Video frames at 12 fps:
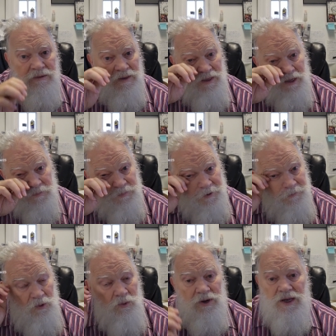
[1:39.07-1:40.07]
The young
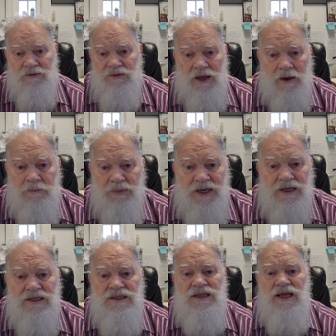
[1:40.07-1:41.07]
people were giving up
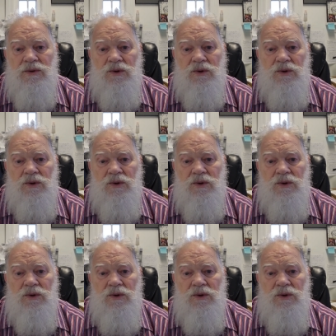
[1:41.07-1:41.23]
because they